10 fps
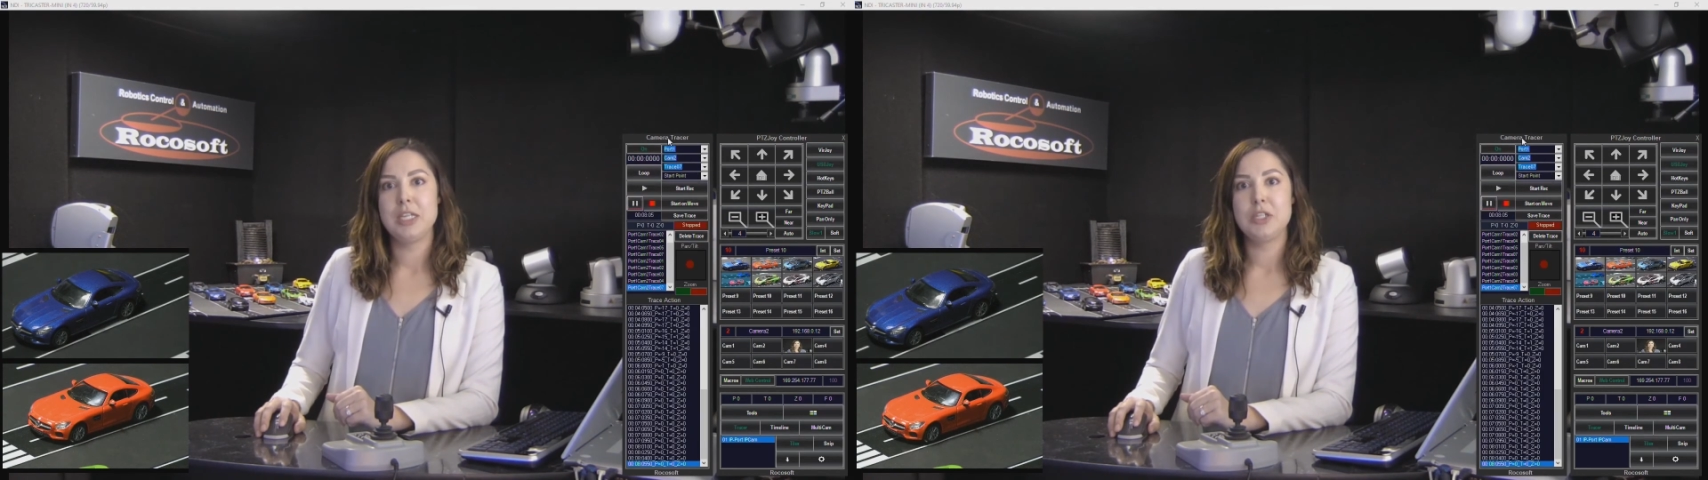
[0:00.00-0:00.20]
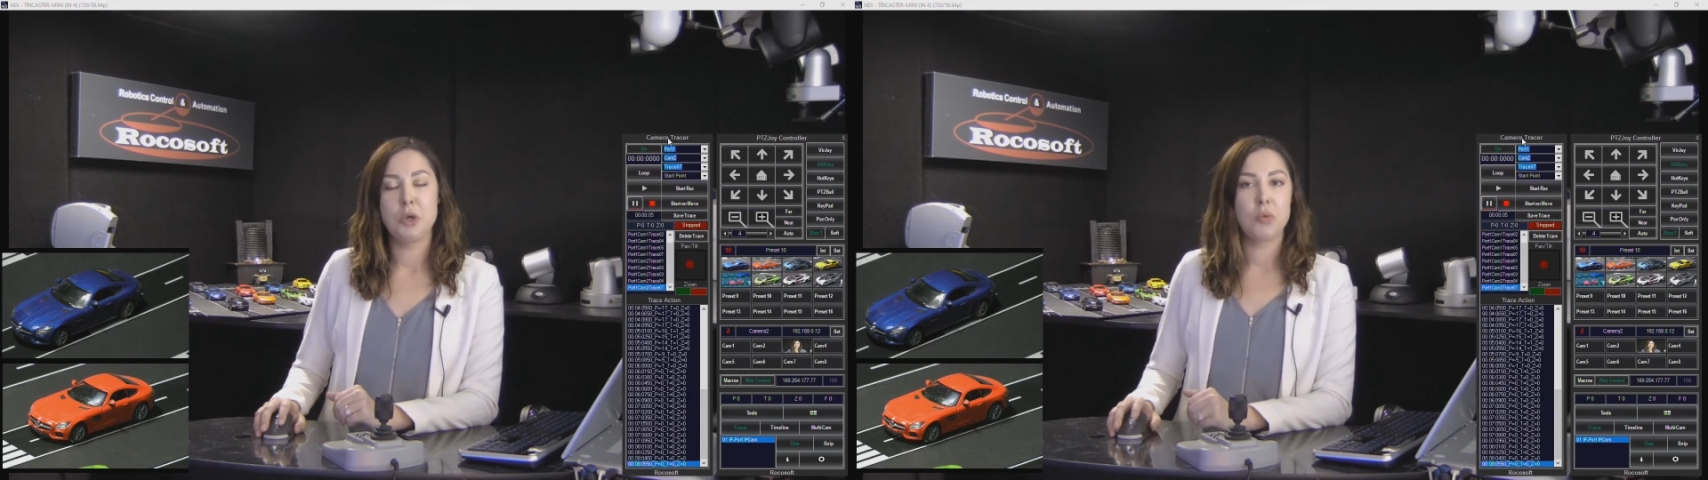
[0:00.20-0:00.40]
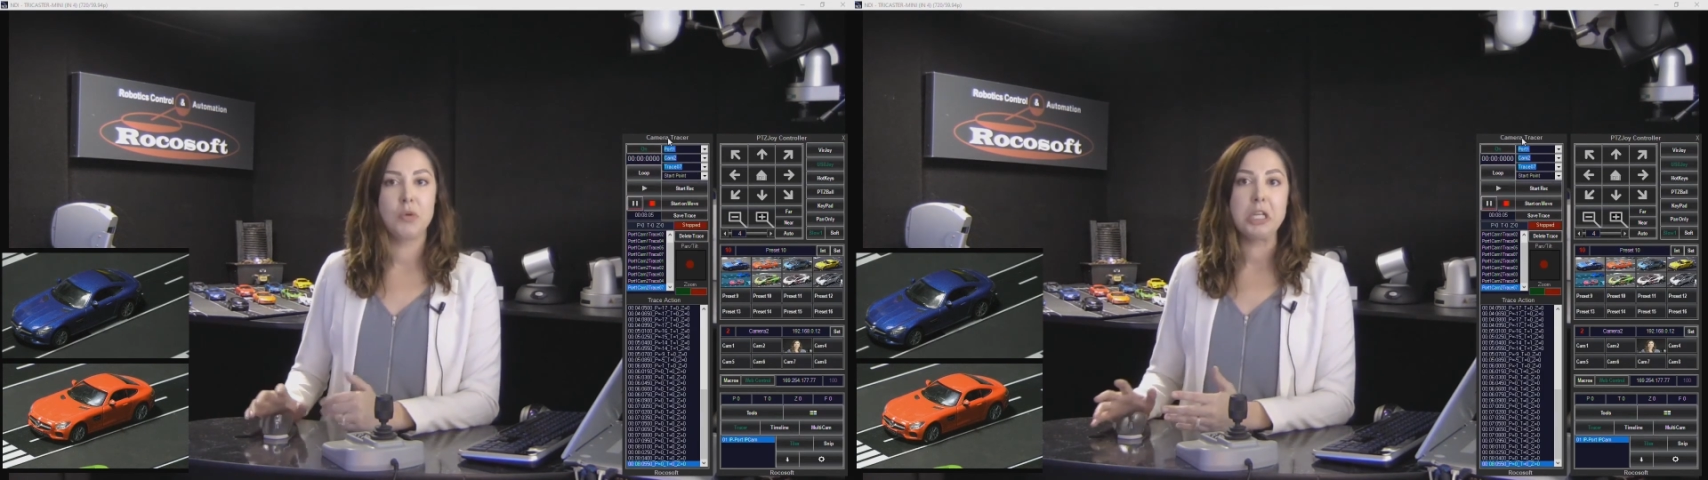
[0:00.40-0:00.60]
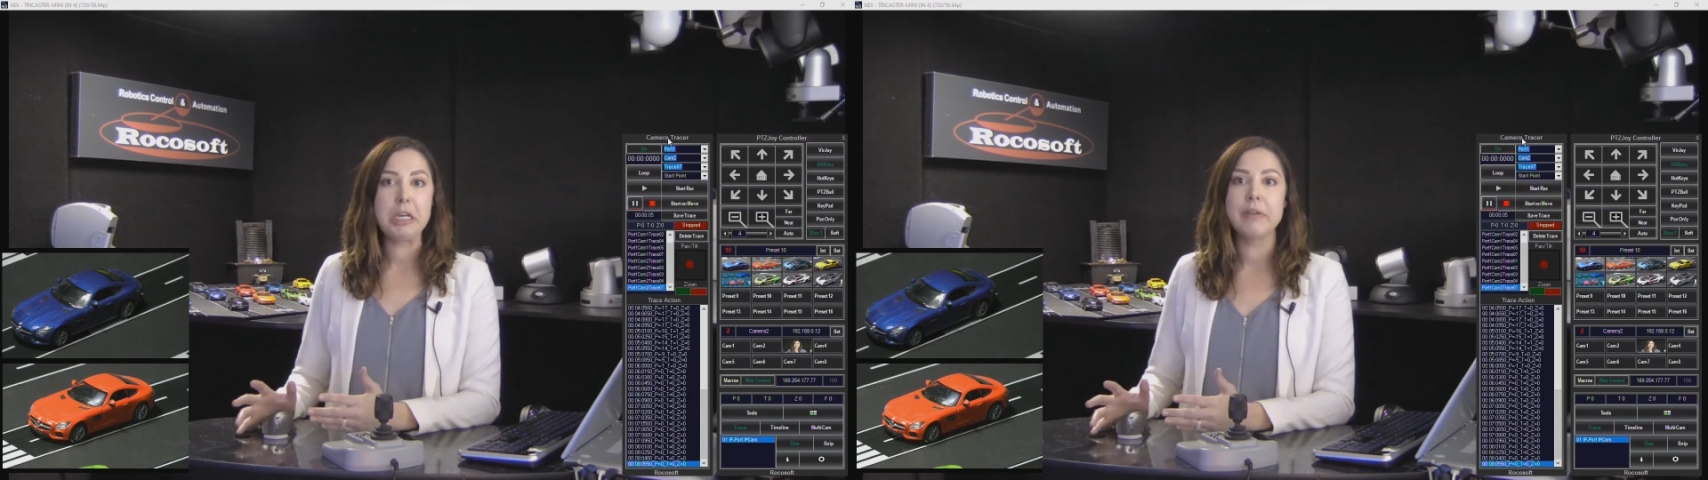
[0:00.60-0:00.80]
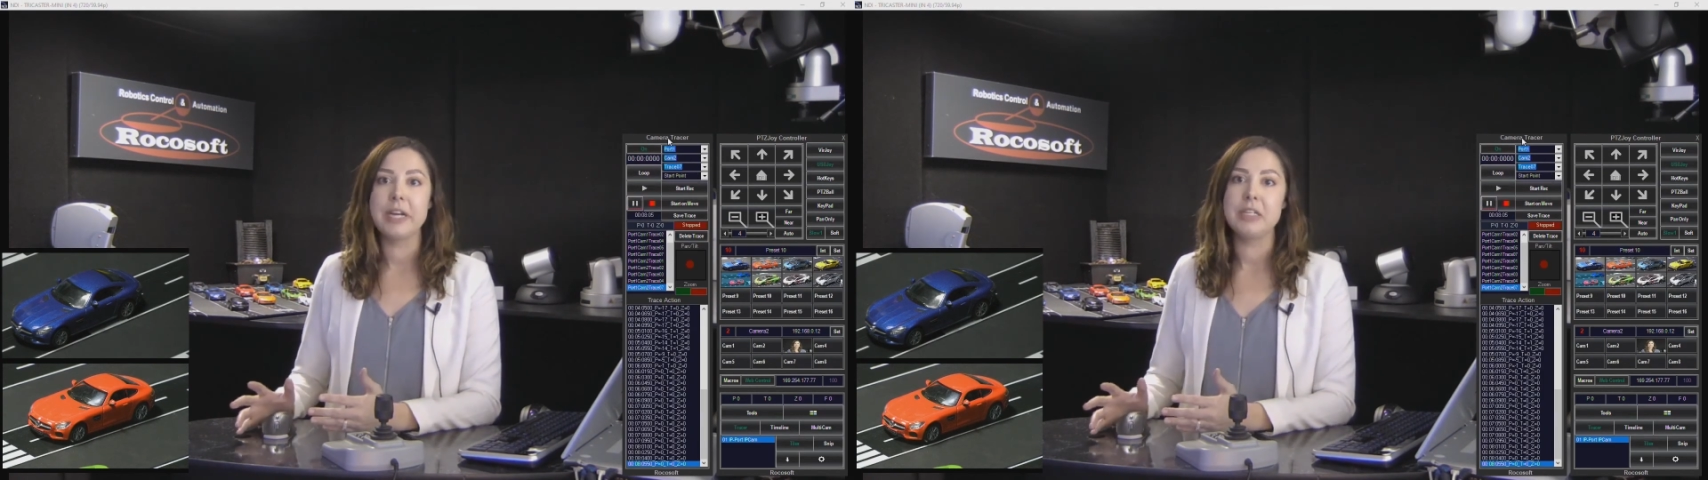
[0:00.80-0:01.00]
So a really
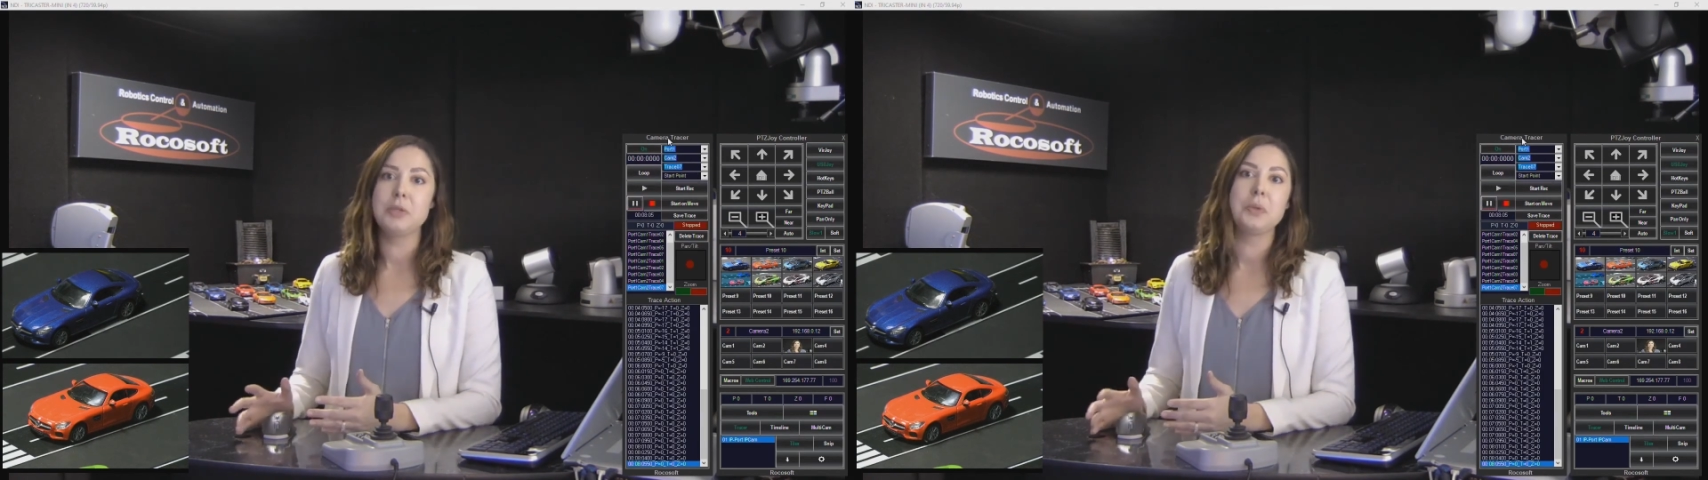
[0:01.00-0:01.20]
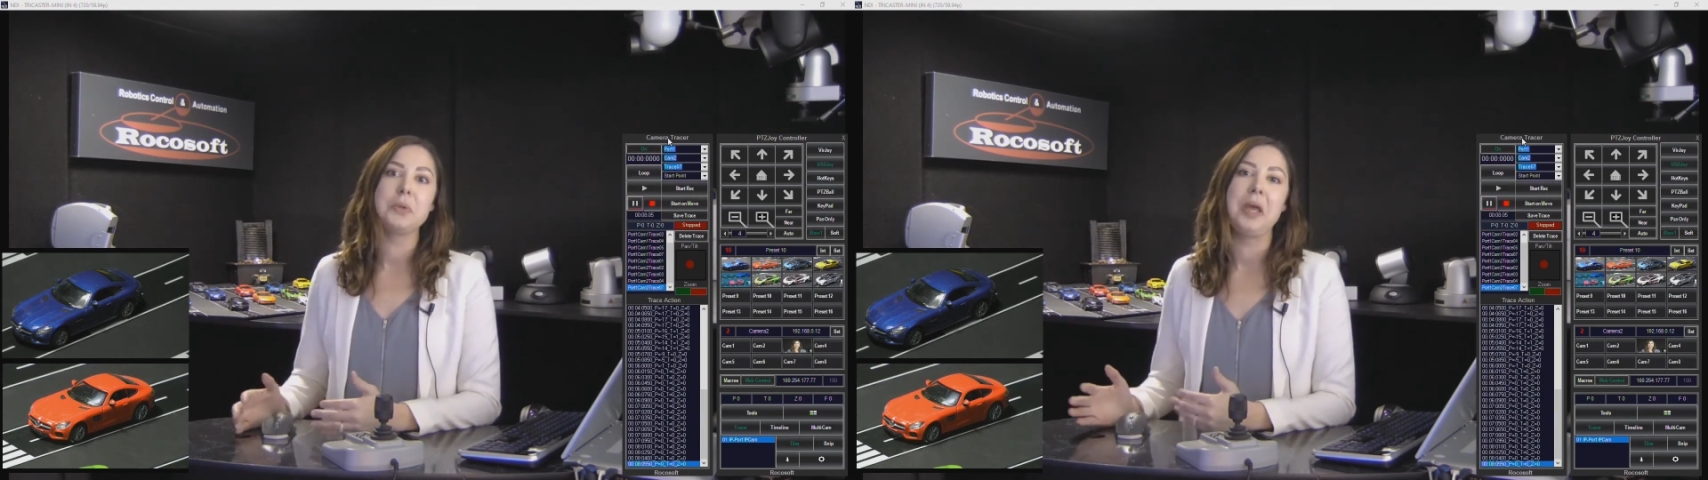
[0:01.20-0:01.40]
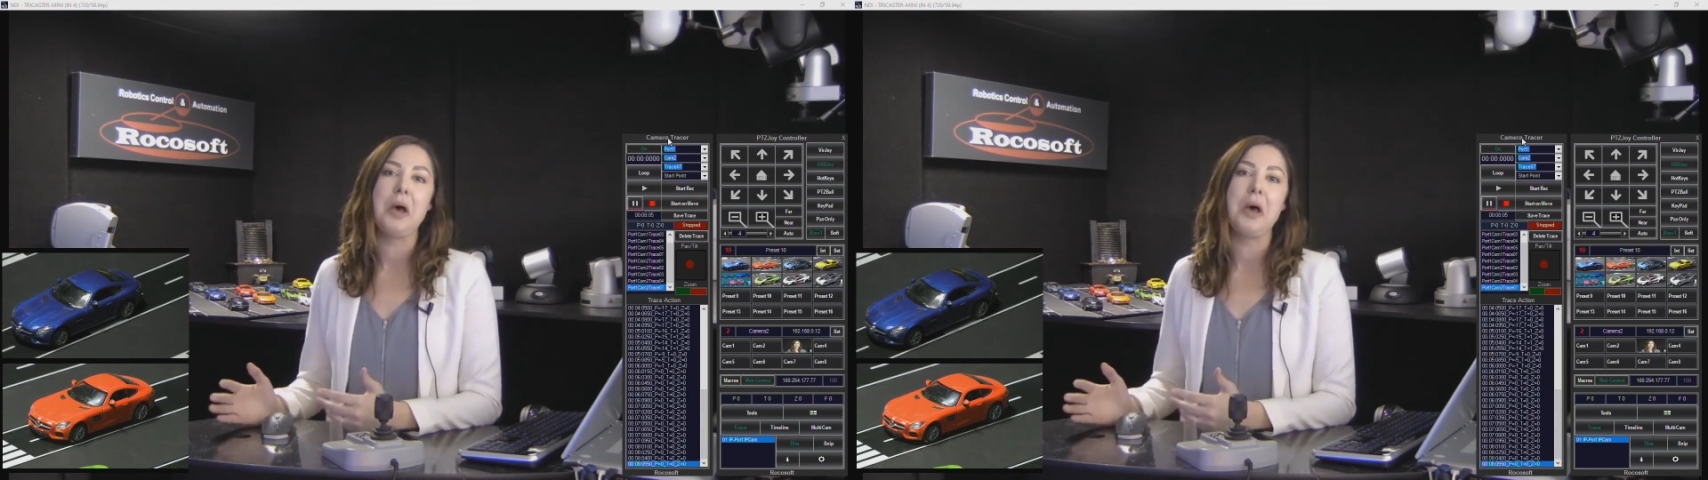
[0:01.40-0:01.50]
great tool to